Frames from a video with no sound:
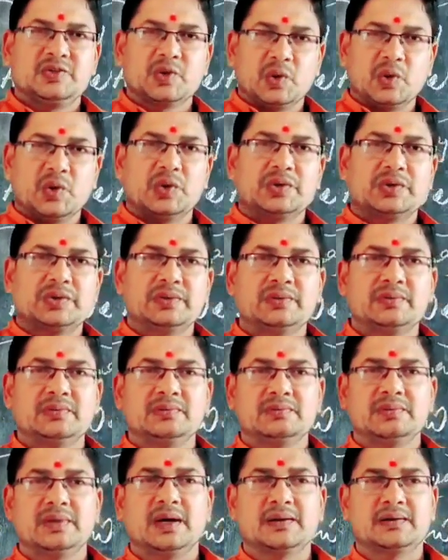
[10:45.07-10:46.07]
told
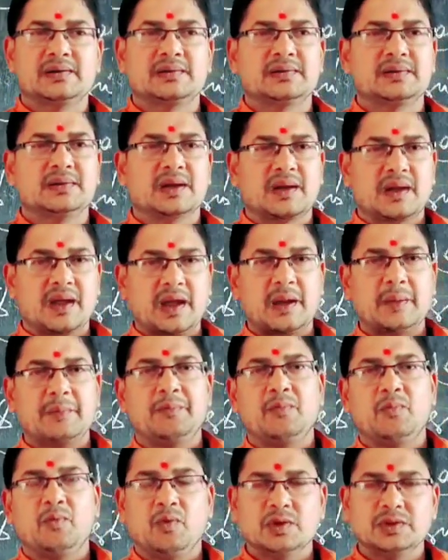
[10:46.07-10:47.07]
that the
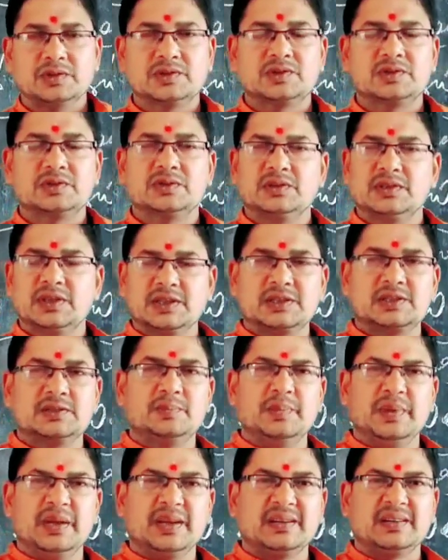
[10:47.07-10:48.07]
cape was
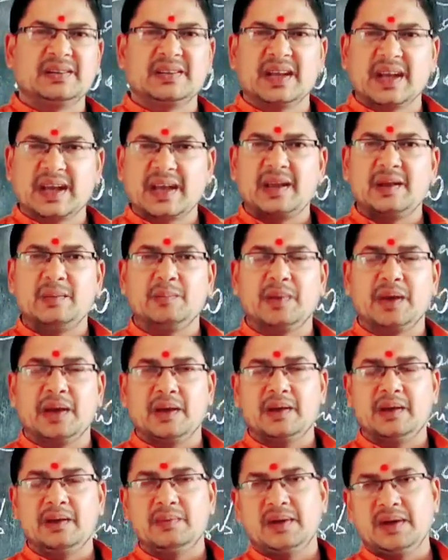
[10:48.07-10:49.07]
not being taken
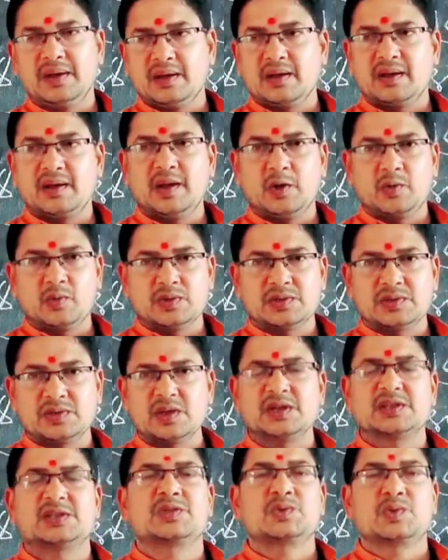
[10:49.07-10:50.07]
by anybody, or it was
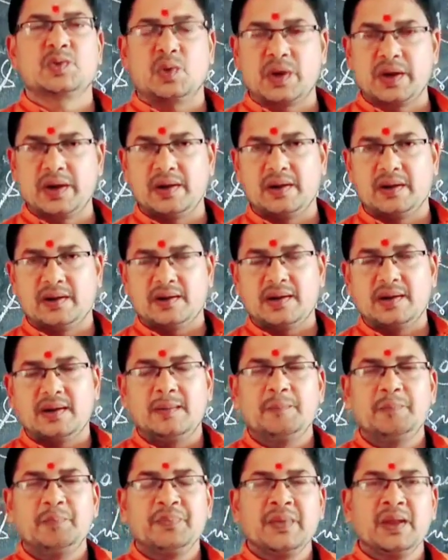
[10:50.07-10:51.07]
not stolen at all,